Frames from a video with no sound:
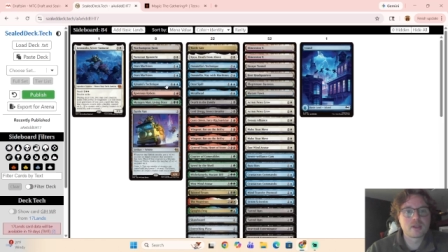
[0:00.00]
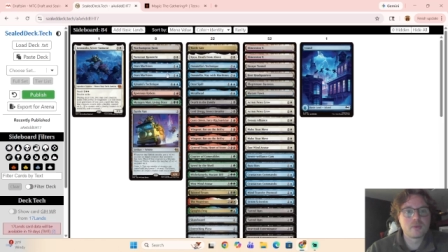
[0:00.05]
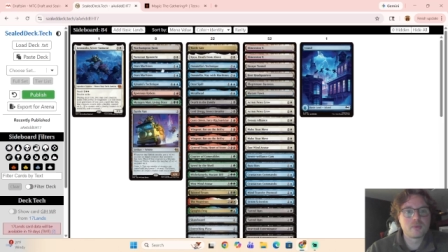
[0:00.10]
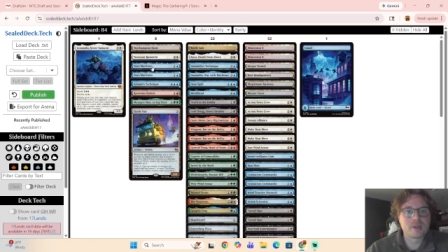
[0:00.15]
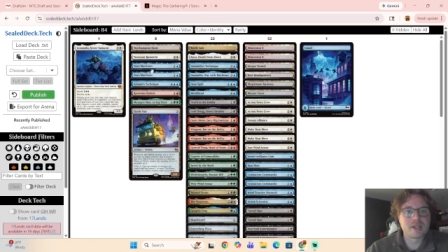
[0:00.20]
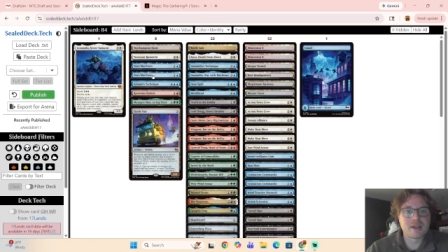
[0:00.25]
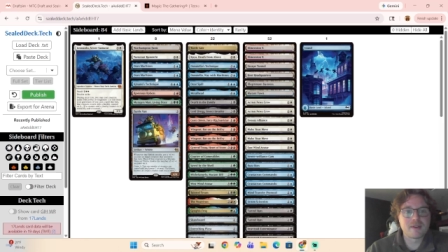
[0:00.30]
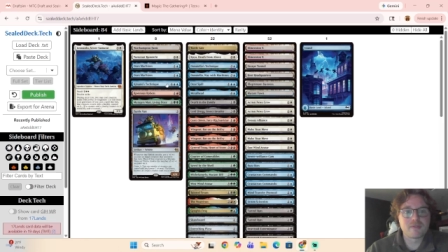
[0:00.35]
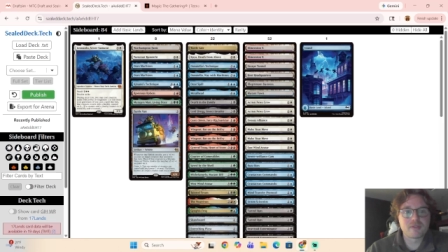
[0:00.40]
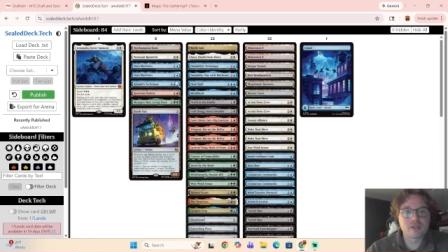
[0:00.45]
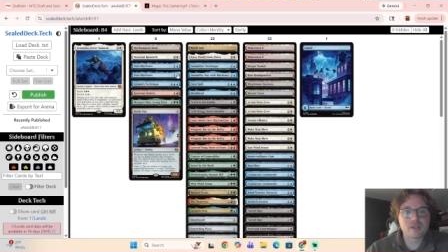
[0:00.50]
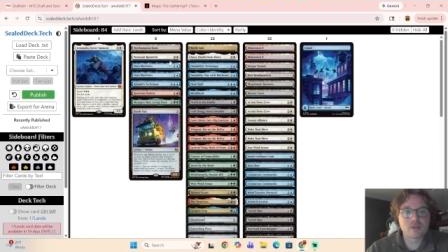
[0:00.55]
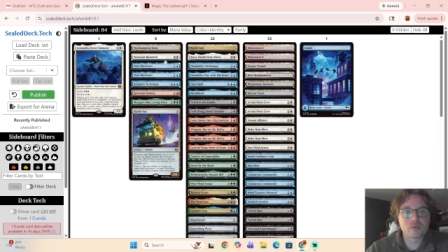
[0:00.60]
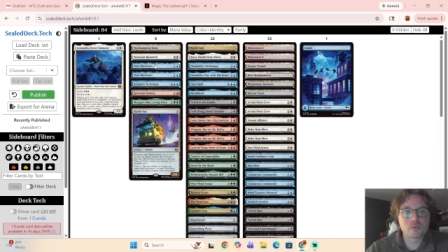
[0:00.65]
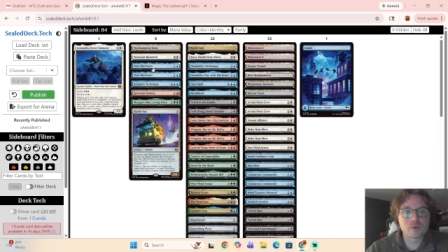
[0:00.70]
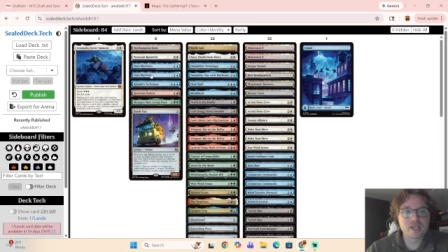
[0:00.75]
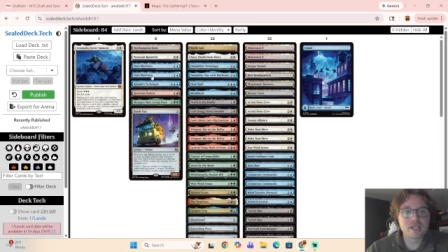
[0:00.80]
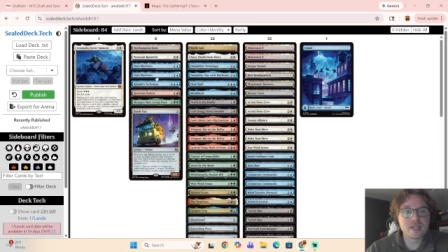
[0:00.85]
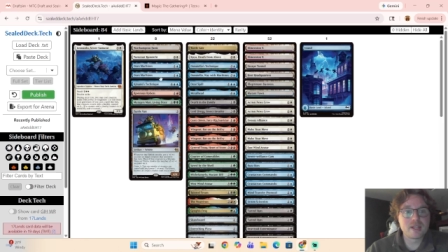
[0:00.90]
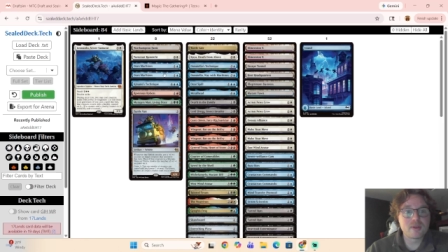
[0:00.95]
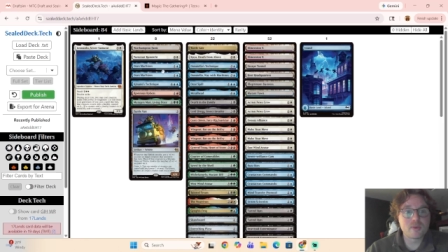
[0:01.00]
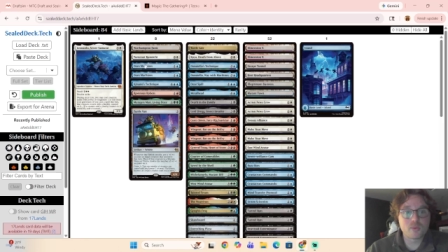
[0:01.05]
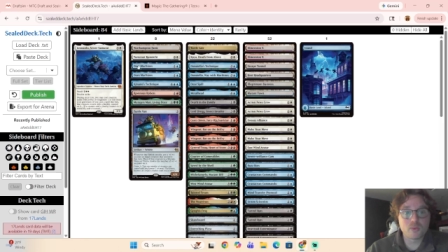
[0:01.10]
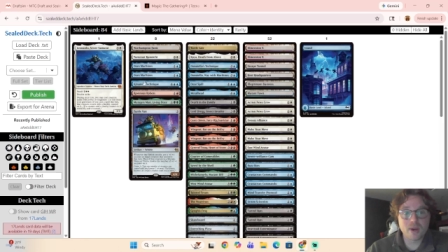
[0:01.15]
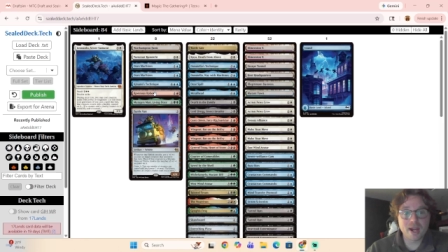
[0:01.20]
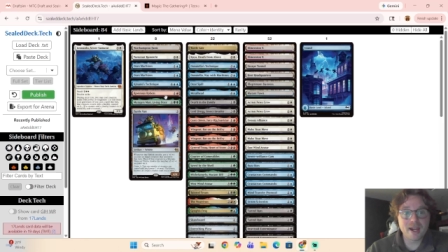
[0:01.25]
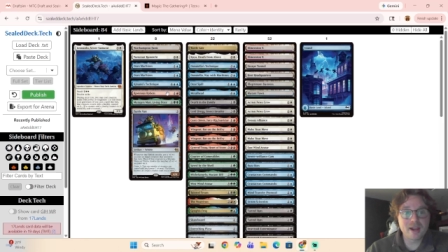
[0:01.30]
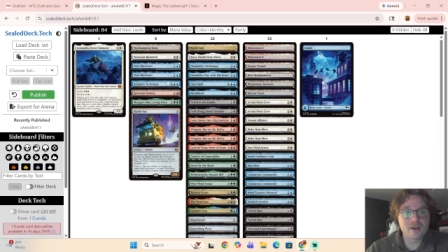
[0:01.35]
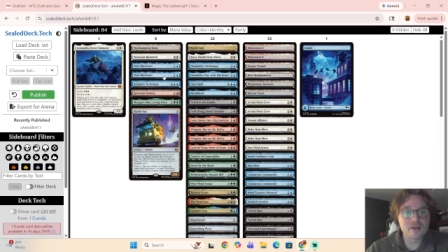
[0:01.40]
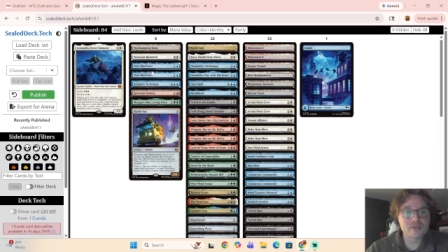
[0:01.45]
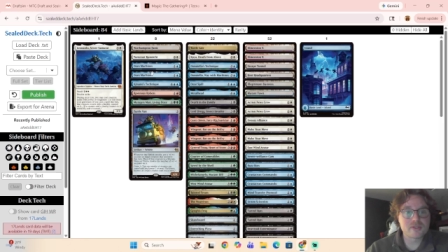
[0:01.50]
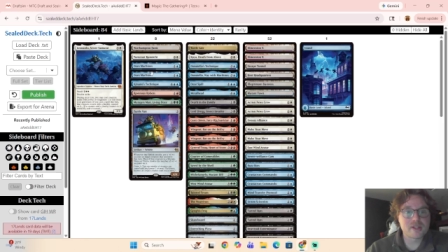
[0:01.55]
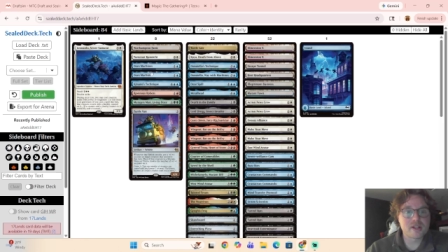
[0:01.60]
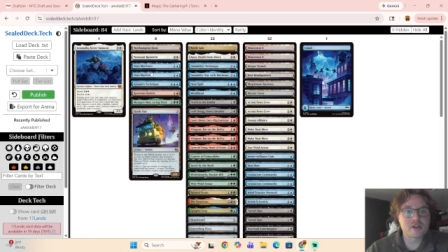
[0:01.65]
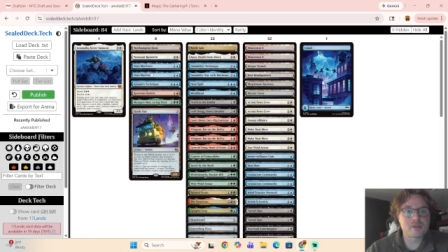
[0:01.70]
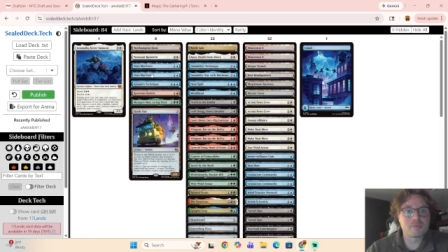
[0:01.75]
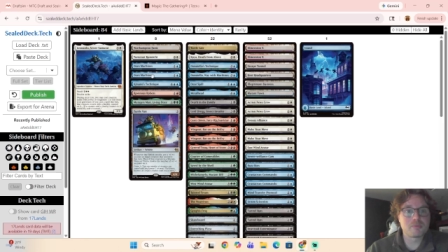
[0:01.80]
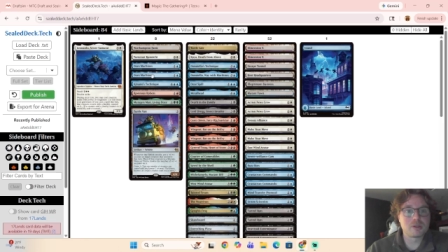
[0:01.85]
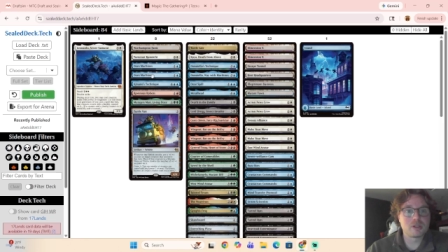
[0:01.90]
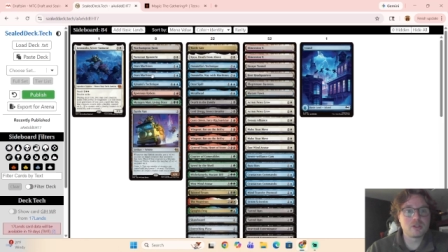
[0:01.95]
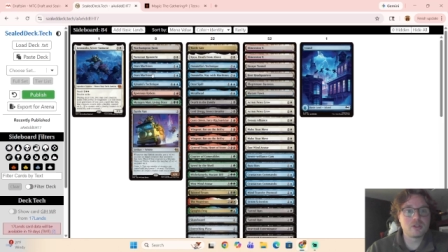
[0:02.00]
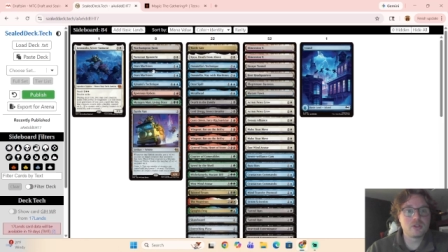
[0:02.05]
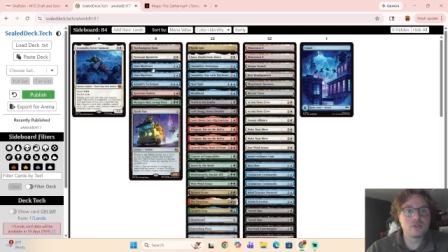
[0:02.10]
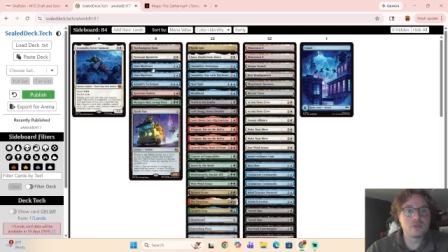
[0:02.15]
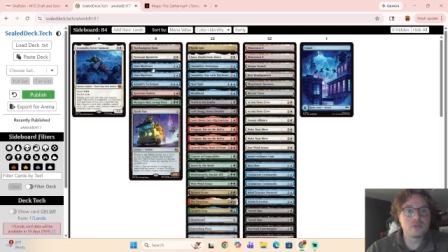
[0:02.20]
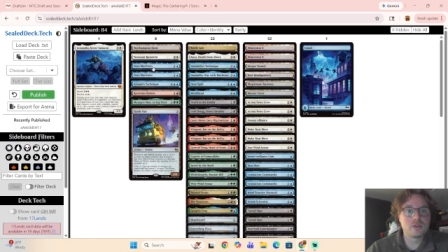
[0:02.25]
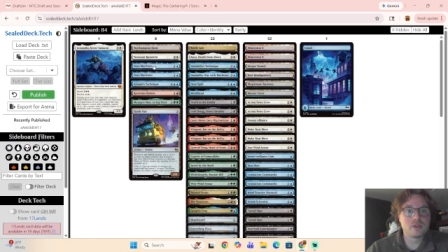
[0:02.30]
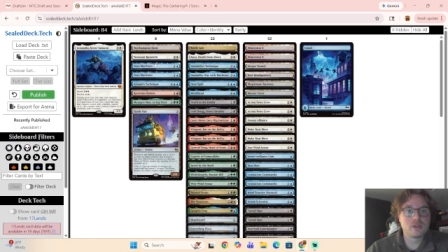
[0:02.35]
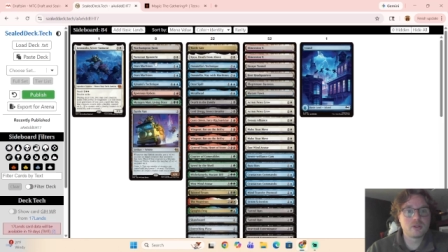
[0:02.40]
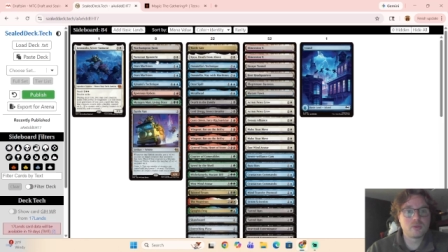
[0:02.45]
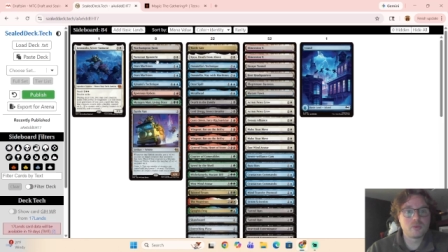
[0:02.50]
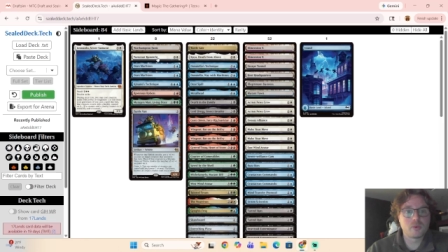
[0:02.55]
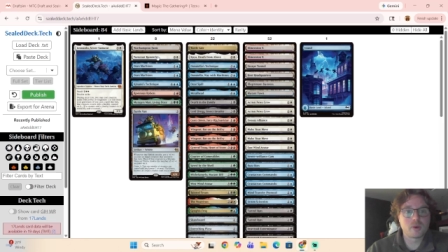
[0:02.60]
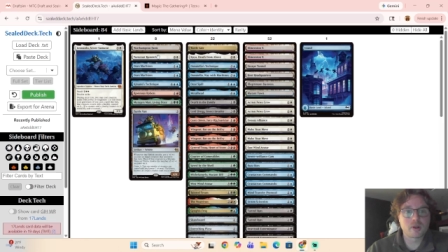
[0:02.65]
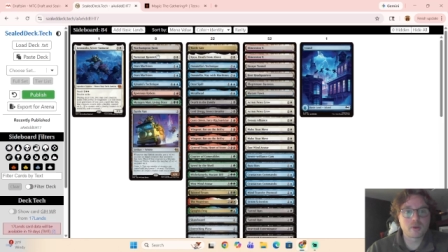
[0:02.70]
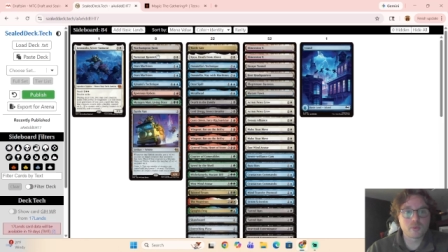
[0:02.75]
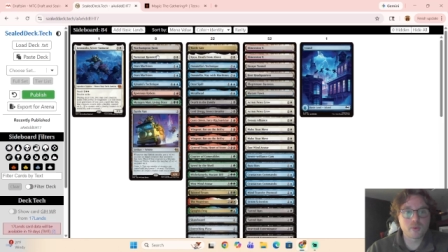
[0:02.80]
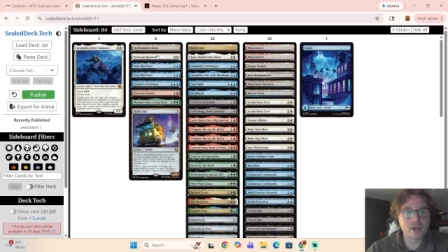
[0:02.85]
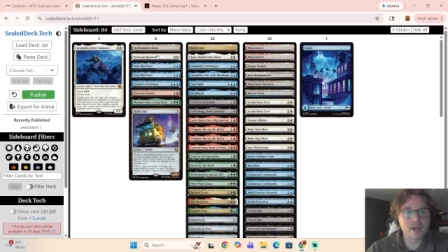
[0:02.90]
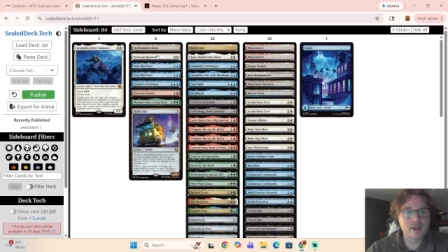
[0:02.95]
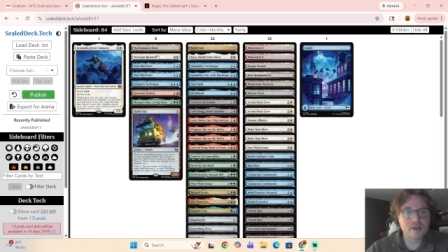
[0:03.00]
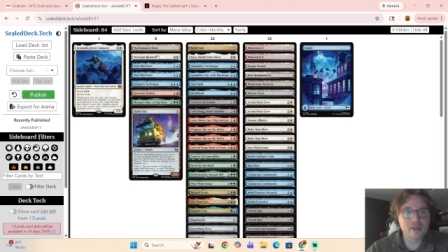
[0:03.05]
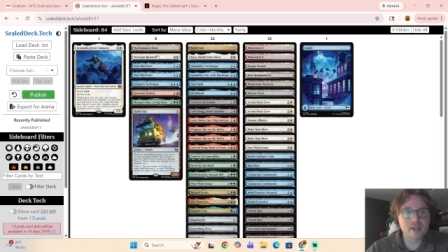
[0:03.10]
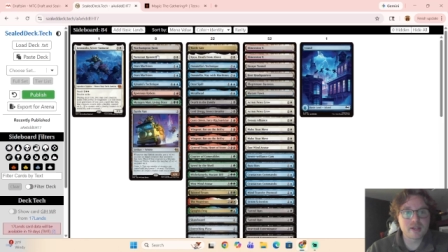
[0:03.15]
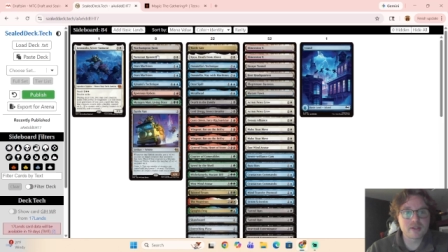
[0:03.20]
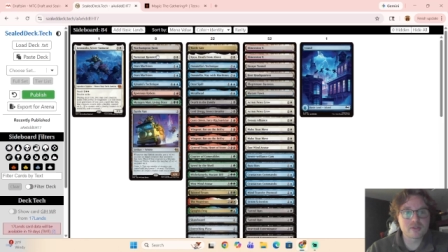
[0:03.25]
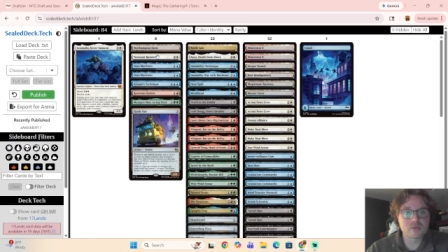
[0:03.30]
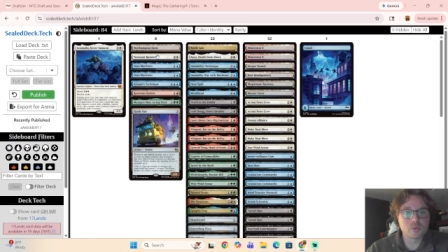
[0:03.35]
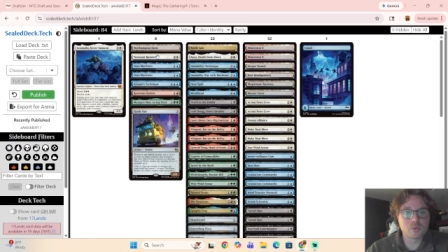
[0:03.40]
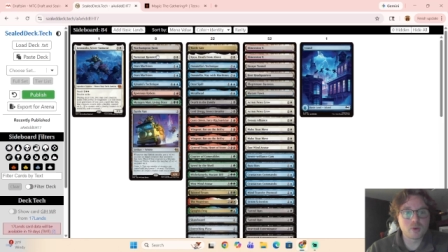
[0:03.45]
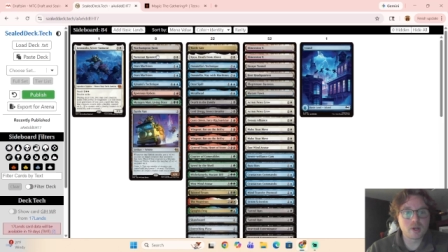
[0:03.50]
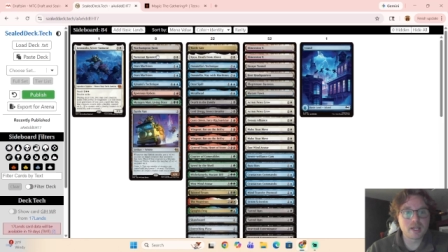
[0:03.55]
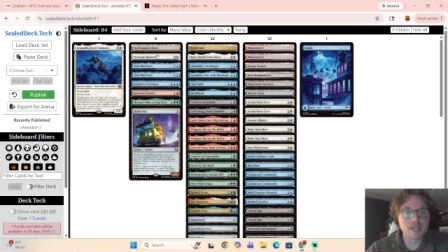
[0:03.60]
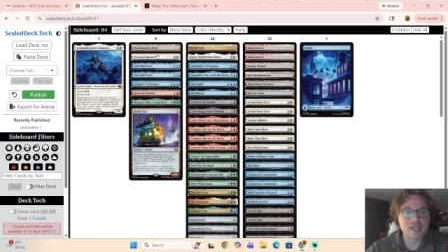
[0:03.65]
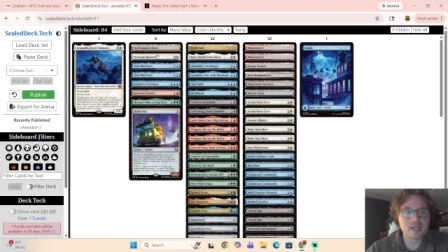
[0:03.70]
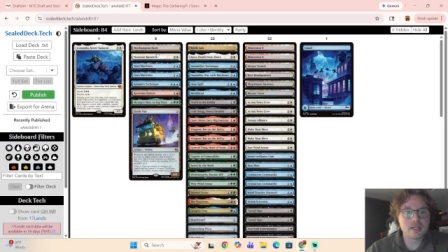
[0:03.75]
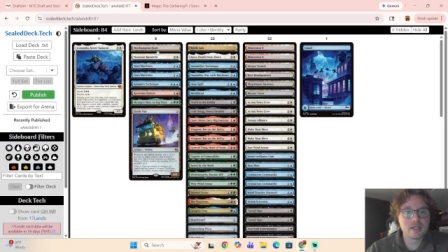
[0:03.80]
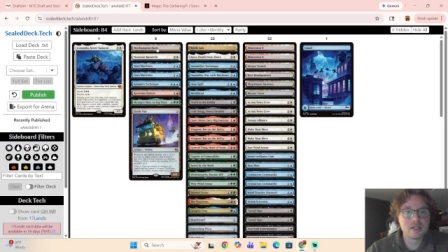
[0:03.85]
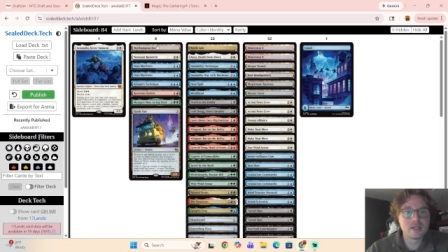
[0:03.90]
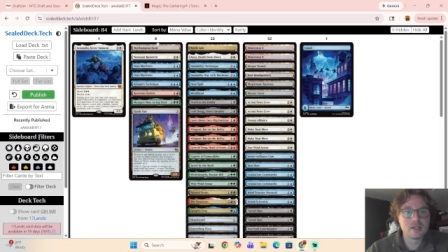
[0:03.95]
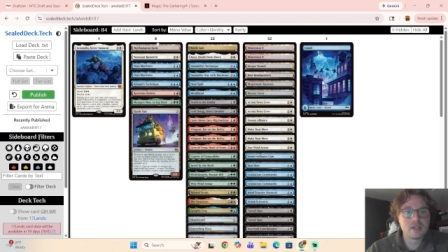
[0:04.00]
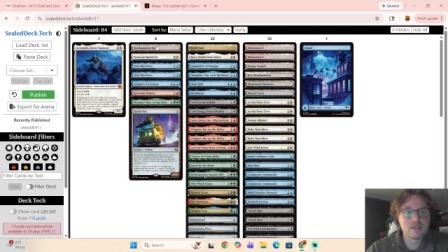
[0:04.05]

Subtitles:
we have 3 rares that are blue, 1 rare that is white,